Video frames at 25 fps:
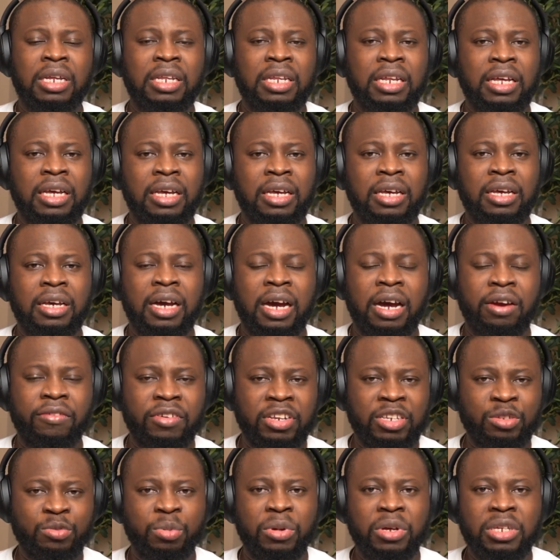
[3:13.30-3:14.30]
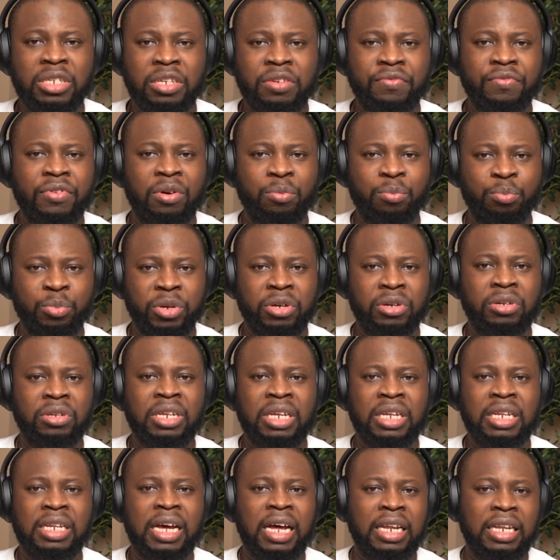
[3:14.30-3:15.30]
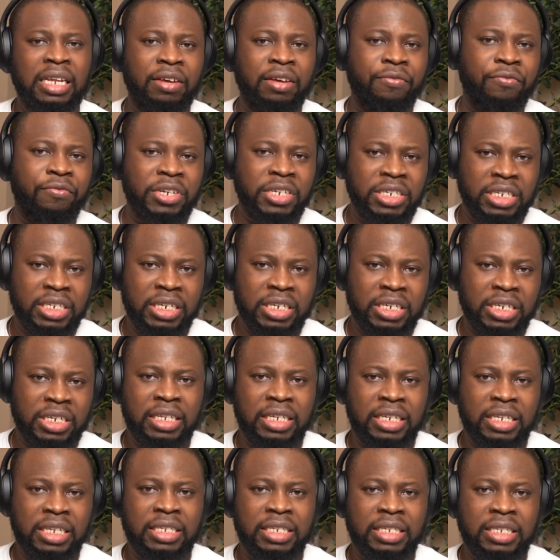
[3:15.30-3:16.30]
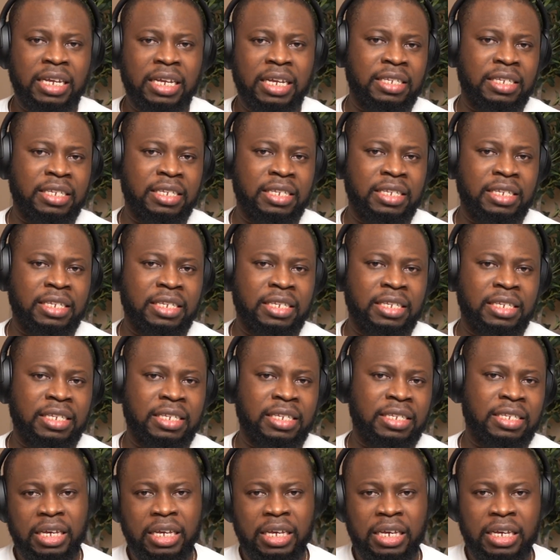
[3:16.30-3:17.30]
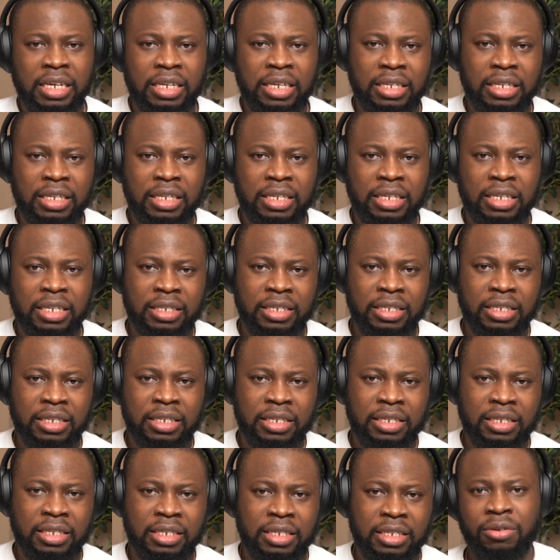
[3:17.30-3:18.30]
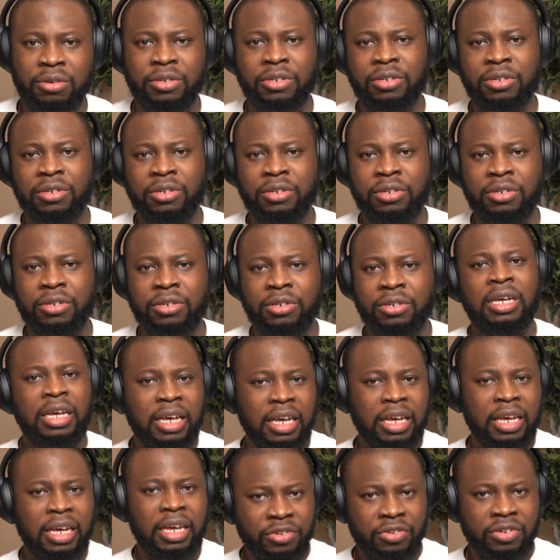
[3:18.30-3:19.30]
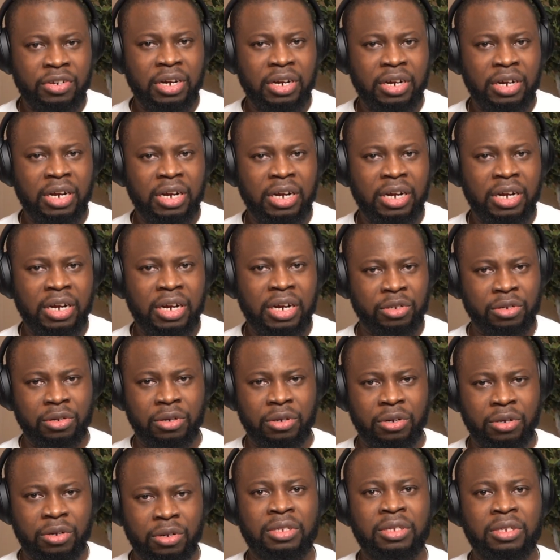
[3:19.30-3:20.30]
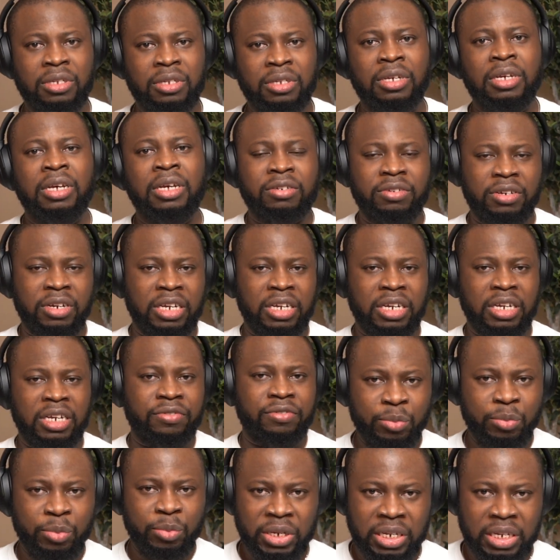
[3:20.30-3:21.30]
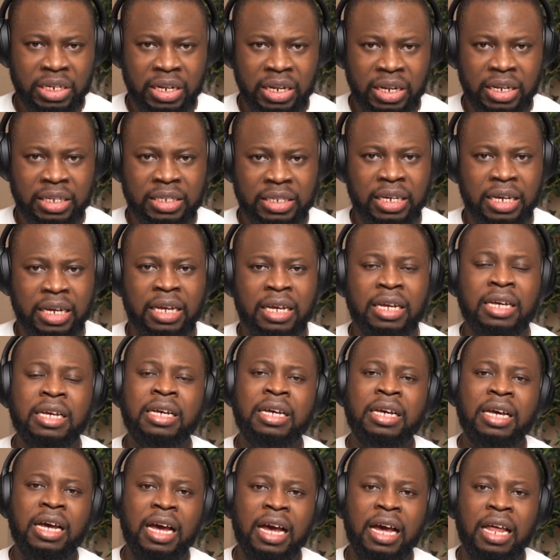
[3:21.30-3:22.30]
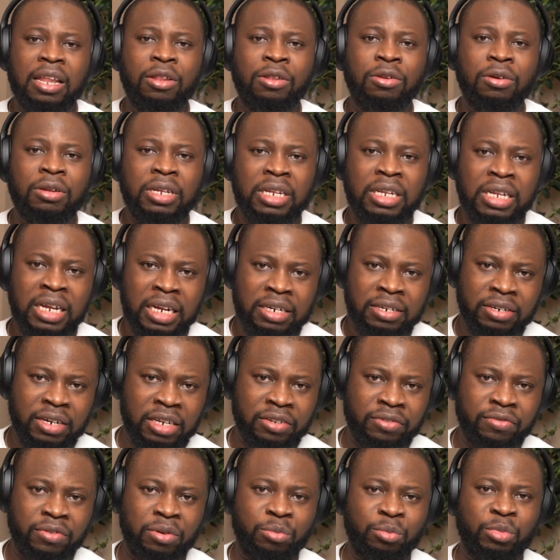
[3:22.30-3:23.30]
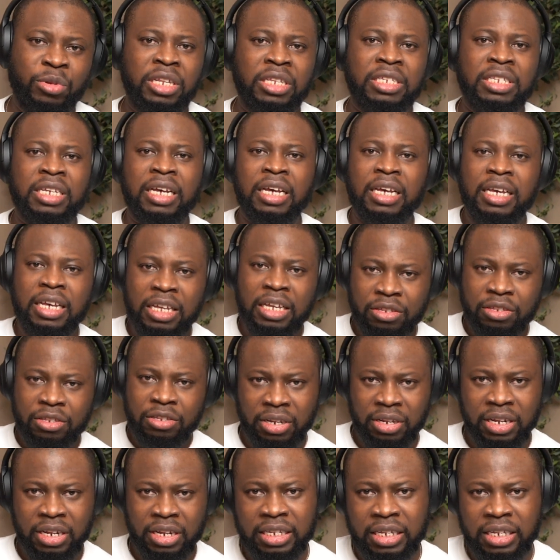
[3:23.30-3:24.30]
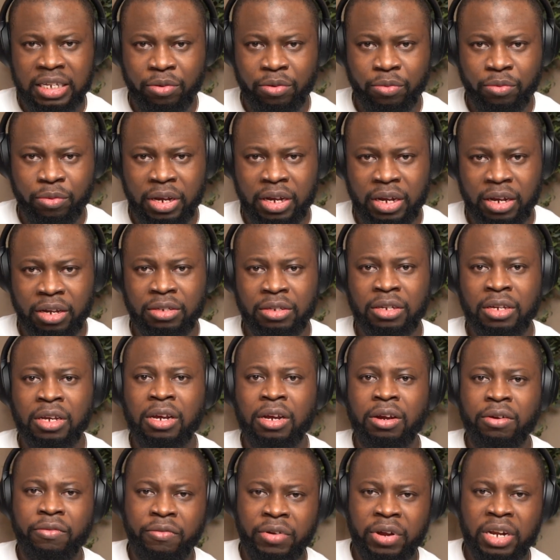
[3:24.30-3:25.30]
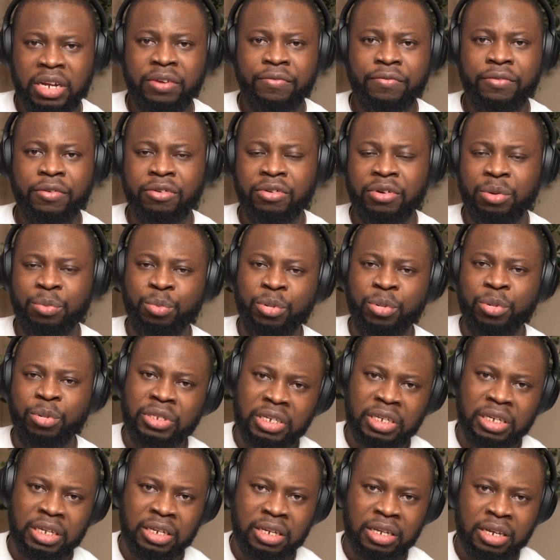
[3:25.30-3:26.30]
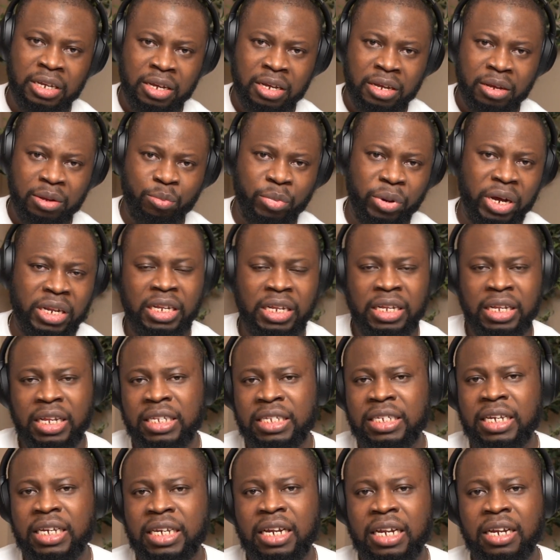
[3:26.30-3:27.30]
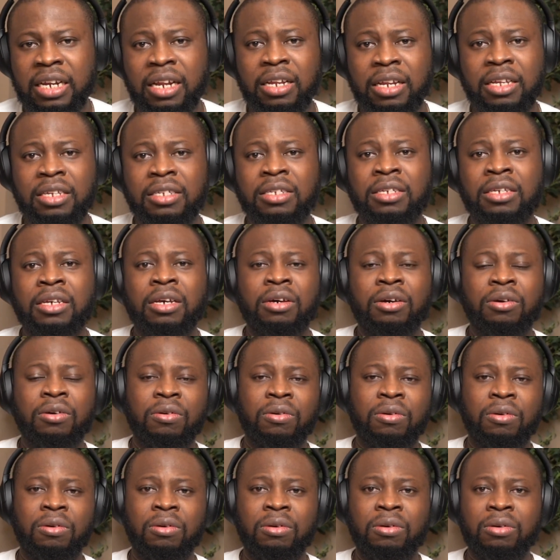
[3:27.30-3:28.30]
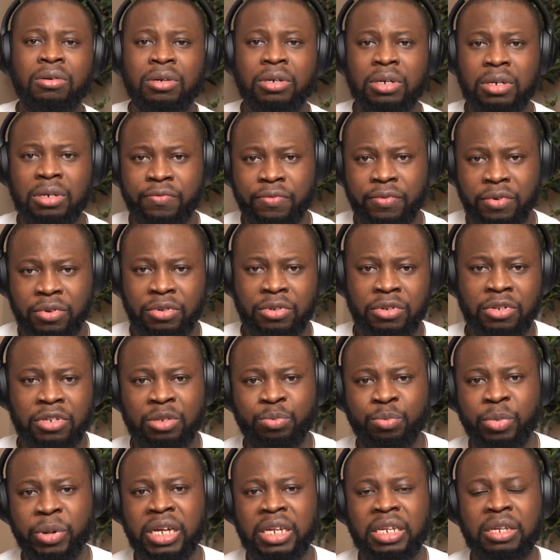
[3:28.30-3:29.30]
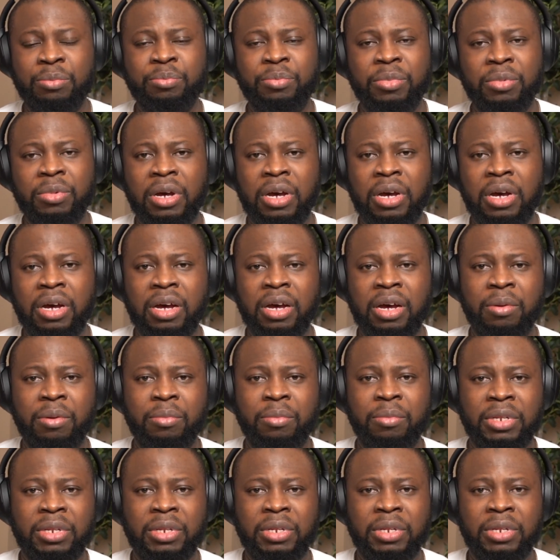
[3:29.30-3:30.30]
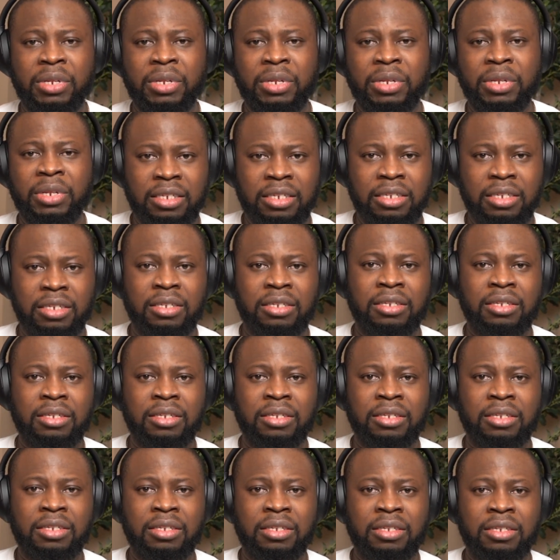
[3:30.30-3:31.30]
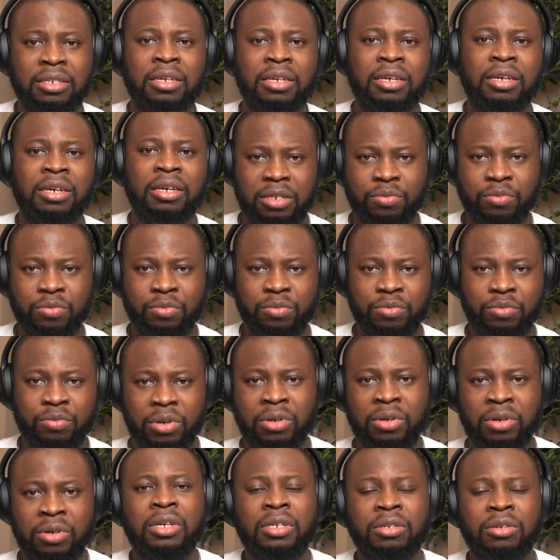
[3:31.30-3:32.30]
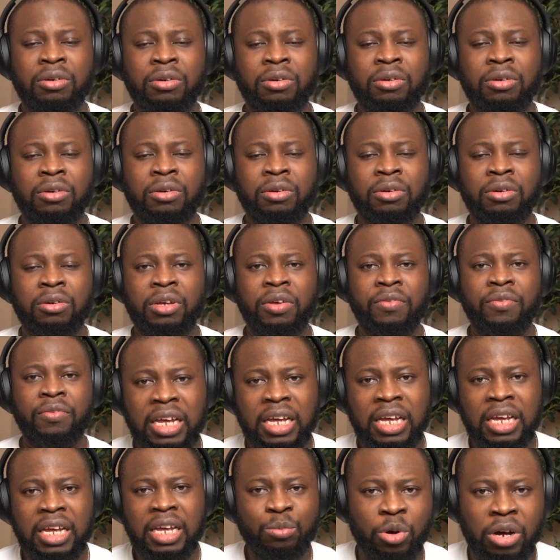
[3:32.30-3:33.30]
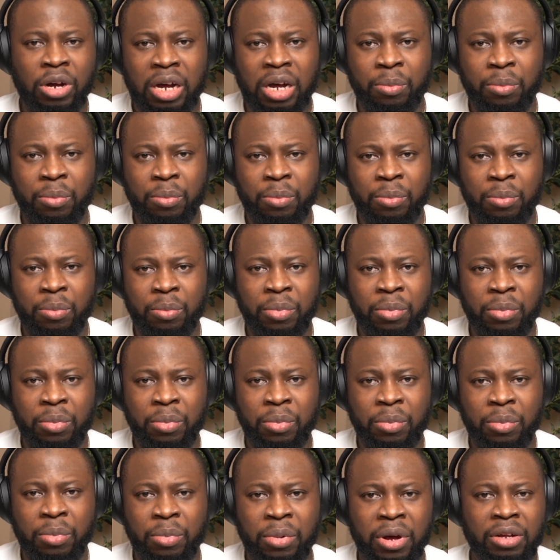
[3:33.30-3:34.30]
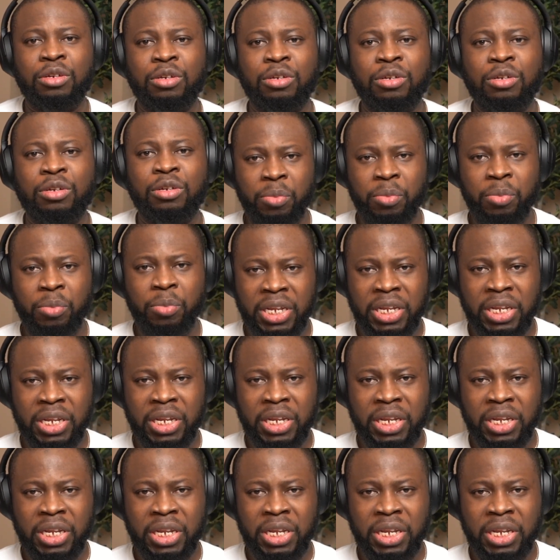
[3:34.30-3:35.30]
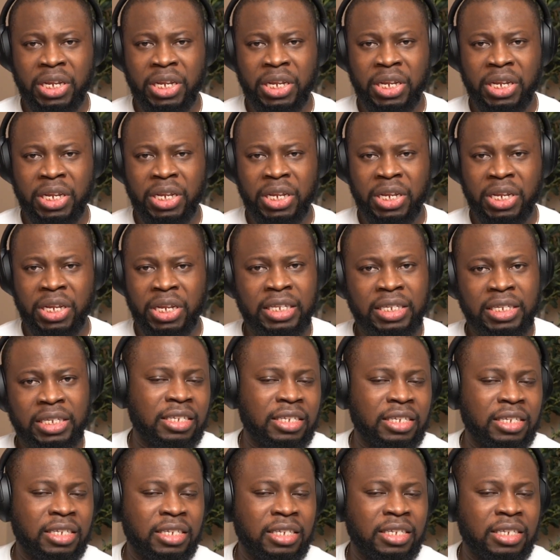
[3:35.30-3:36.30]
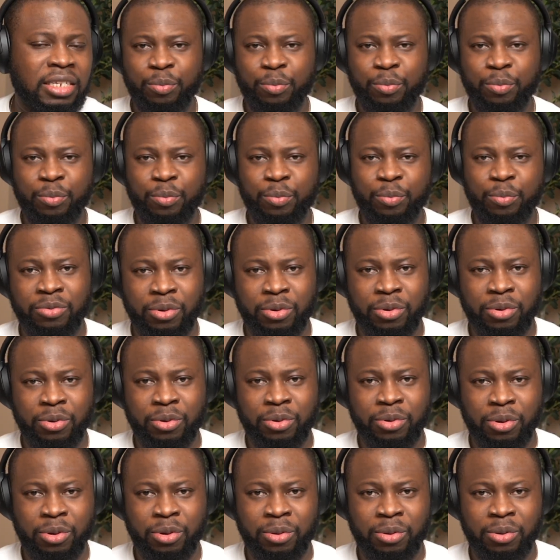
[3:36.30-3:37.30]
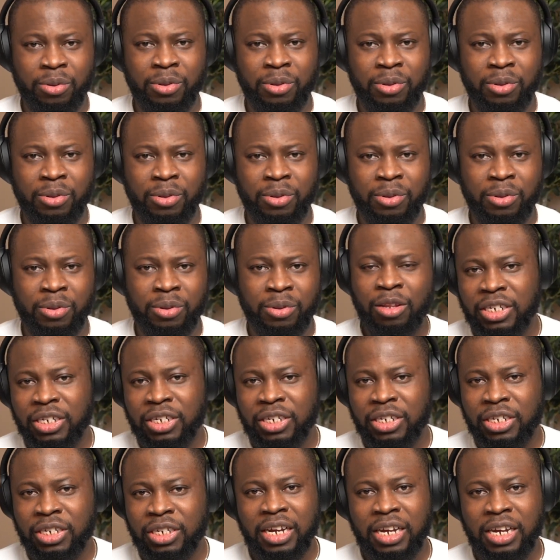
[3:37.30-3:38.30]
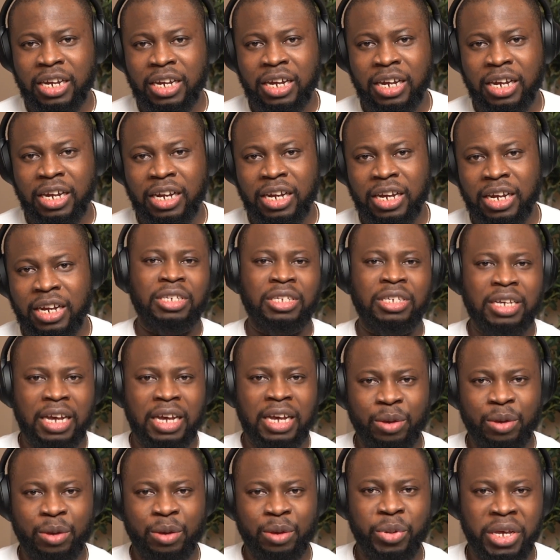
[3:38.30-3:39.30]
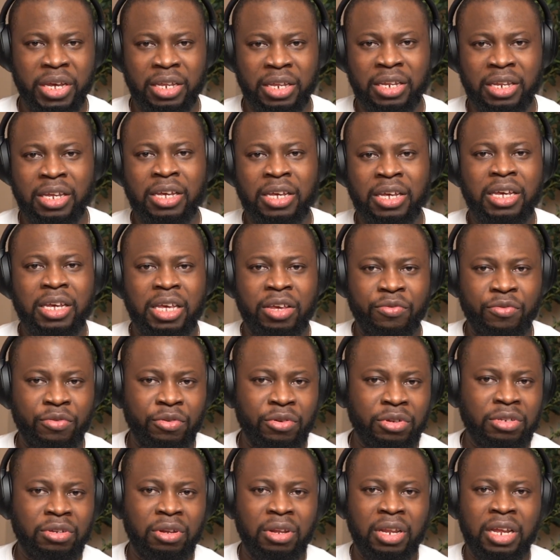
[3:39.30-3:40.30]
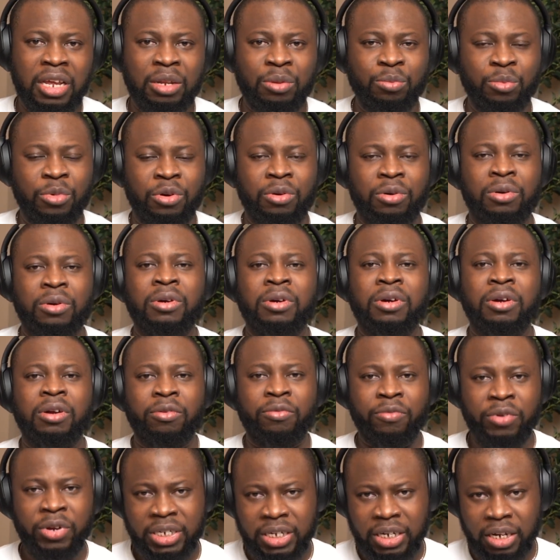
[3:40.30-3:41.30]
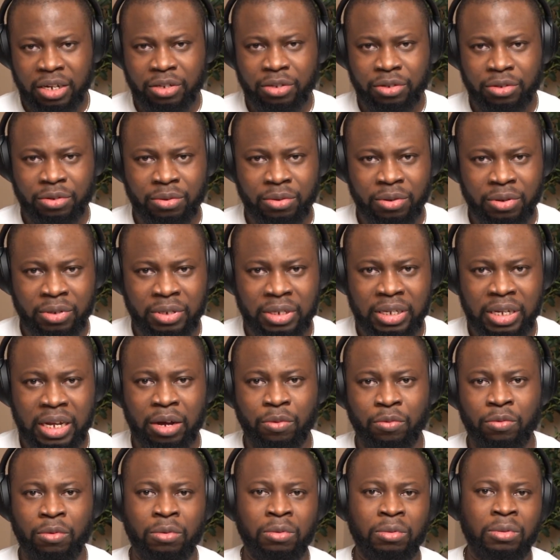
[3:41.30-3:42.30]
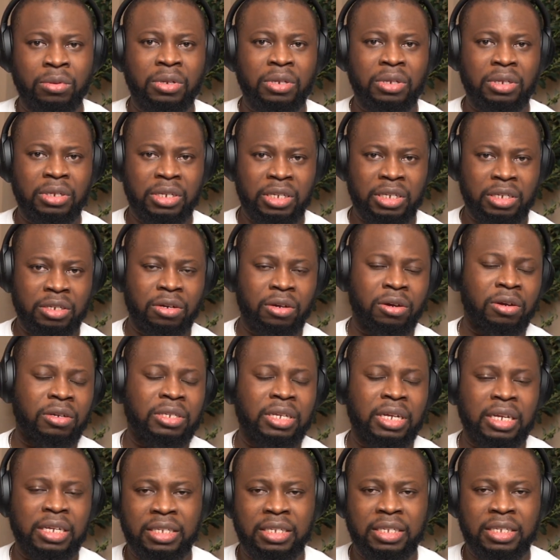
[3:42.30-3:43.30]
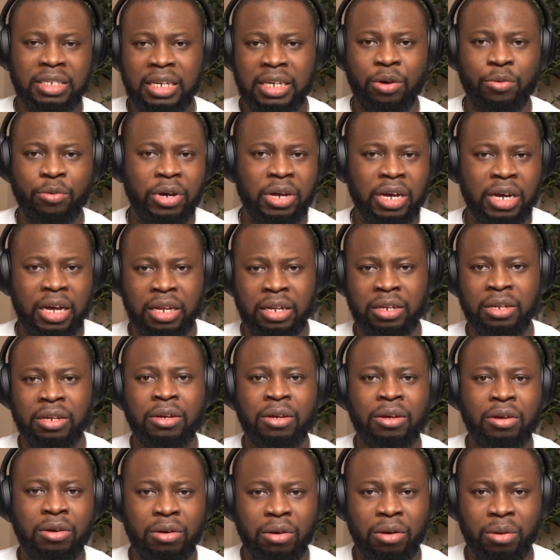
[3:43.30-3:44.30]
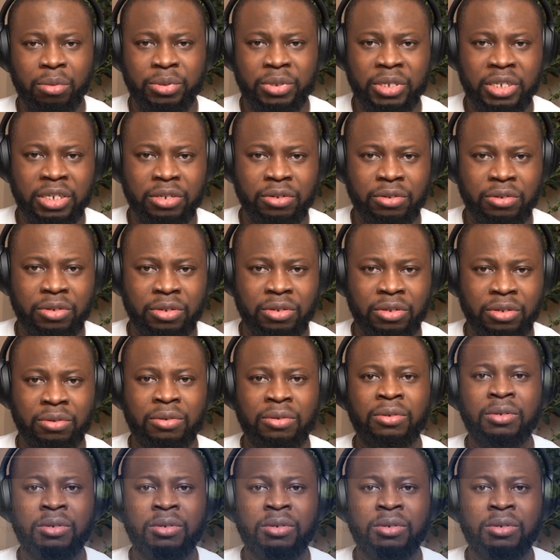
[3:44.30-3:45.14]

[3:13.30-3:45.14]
They are responsible for building an efficient and scalable ETL solution, extract from source, transforming the data, and loading that transformed data into a data warehouse ready for reporting by the data analyst or for use by the data scientist as well. So if you want to learn more about how to become a data engineer, it's a high paying role. It's logical, but it's high paying. If you want to learn more, reach out to us. I will discuss and see how we can upskill you.